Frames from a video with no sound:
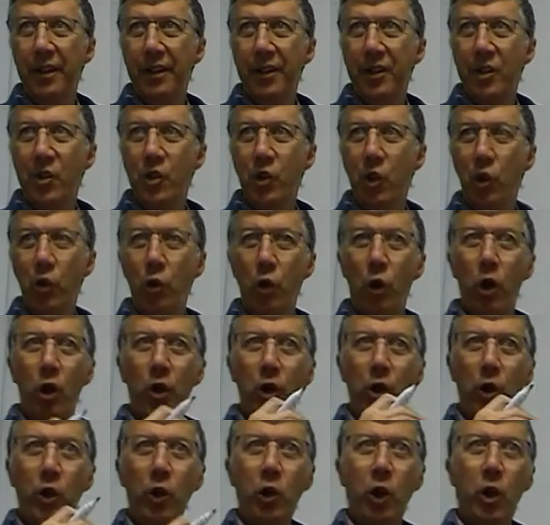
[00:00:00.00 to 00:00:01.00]
So you're on a
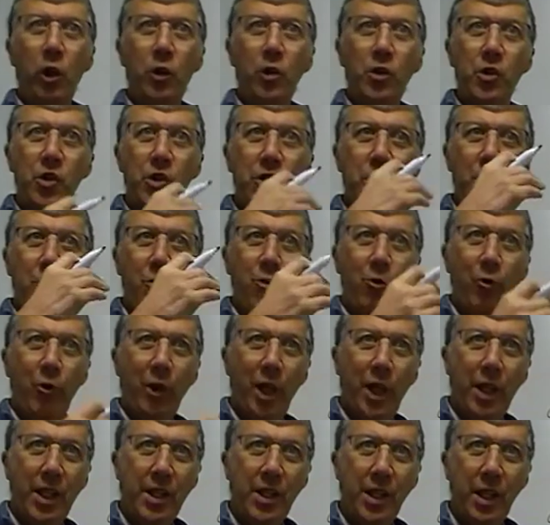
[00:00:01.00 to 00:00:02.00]
constant
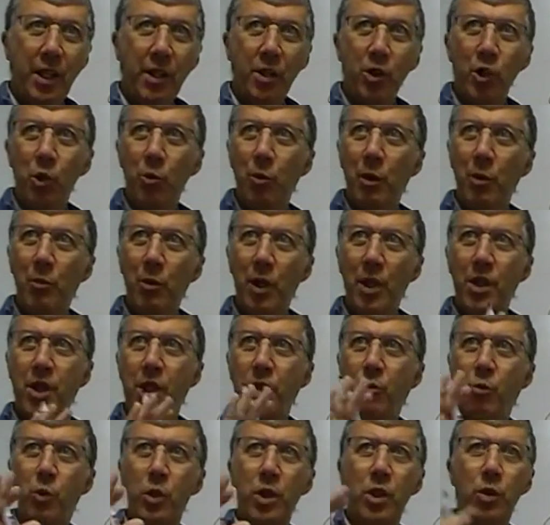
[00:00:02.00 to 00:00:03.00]
phasing. So remember I
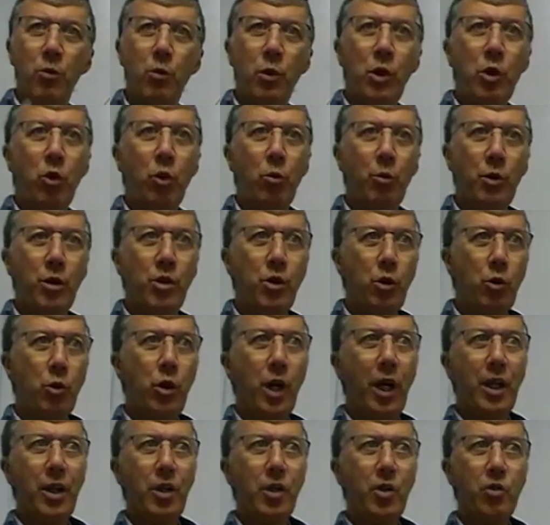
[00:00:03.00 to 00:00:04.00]
said we normally do
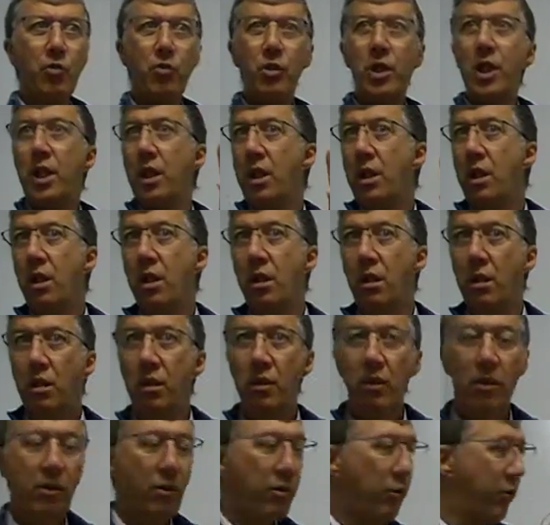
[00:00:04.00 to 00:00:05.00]
like 3
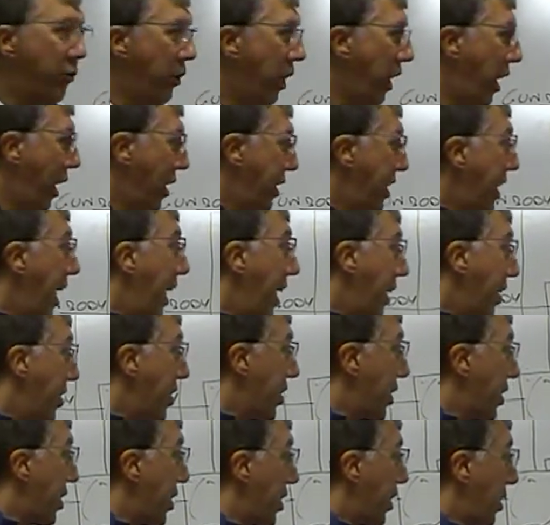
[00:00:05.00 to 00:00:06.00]

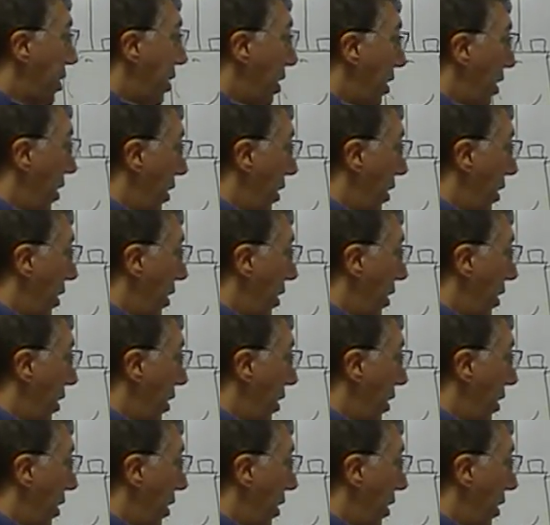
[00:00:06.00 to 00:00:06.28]
tests.